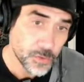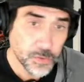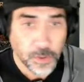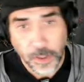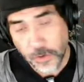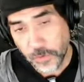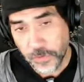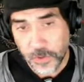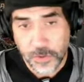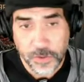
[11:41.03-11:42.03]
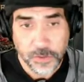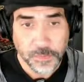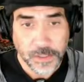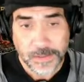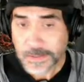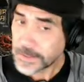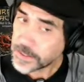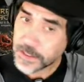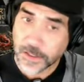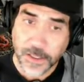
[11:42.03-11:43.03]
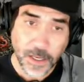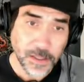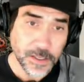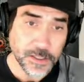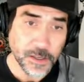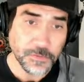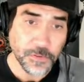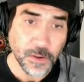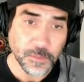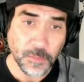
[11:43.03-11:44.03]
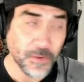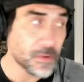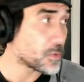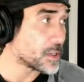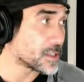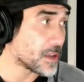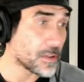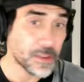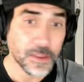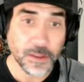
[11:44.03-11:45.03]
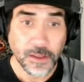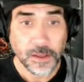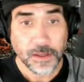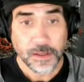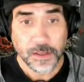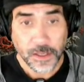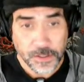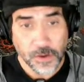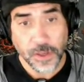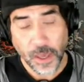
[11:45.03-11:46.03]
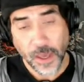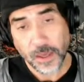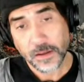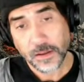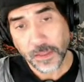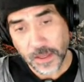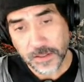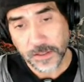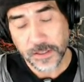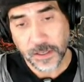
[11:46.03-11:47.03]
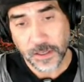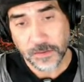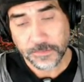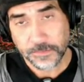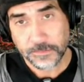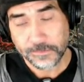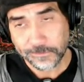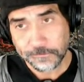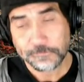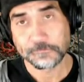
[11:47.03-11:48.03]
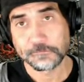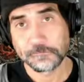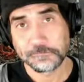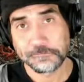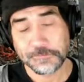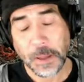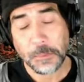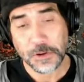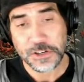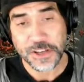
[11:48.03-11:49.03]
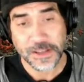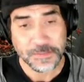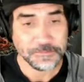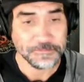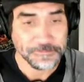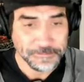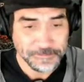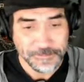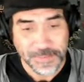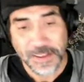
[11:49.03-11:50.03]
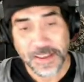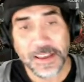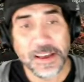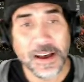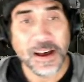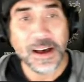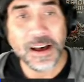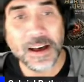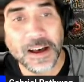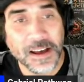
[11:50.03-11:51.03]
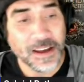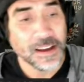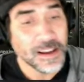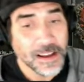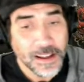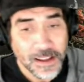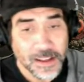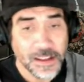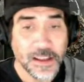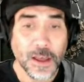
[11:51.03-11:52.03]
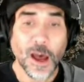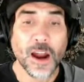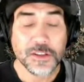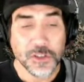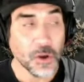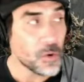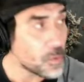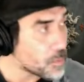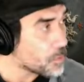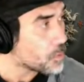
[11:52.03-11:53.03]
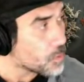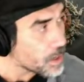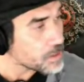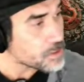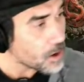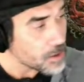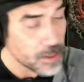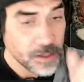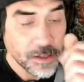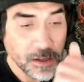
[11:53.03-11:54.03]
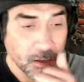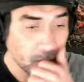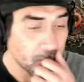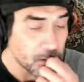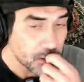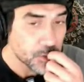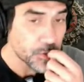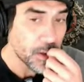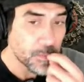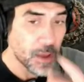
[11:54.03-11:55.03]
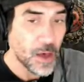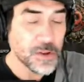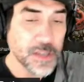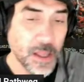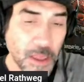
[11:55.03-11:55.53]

Any new reviews? Still looking at Lisa from November 27th. It's okay. Thanks, Lisa. I appreciate it. All right, so when I started the stream, I was at like